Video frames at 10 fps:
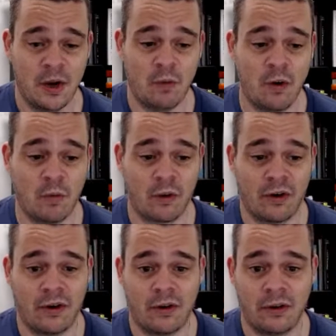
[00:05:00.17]
what we're
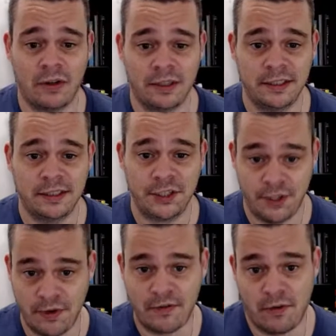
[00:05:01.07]
all
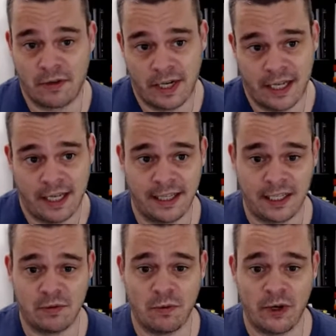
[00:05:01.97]
shooting for, and I think
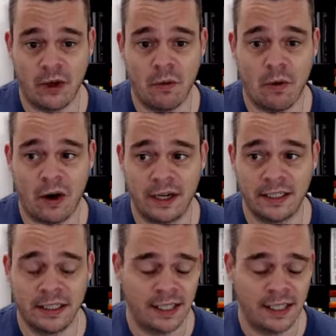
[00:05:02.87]
that's what we all want.